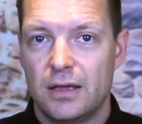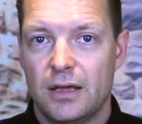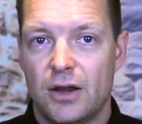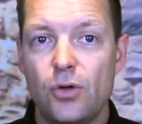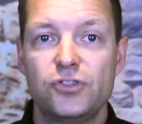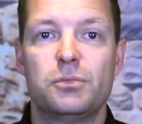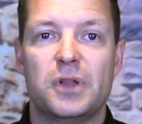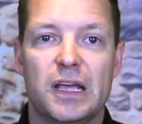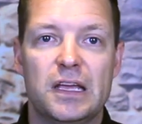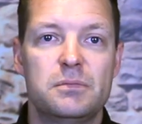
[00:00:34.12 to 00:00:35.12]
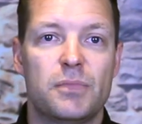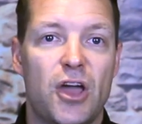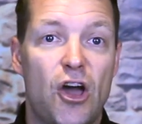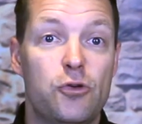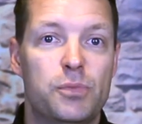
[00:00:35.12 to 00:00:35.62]
And ultimately, my
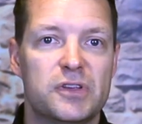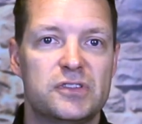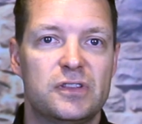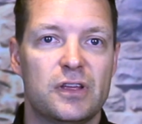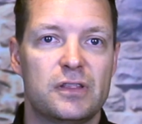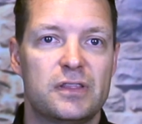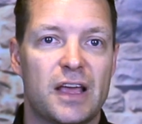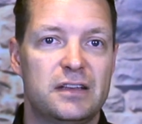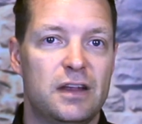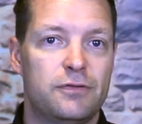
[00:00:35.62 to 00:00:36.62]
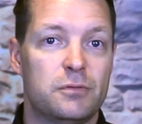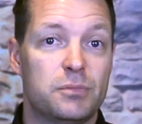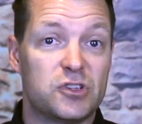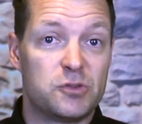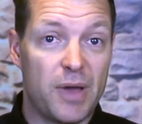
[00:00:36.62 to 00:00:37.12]
hope is that that different
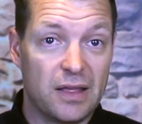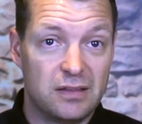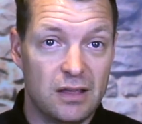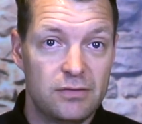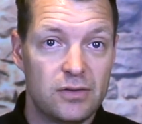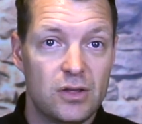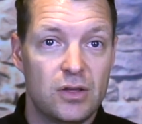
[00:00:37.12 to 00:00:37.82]
perspective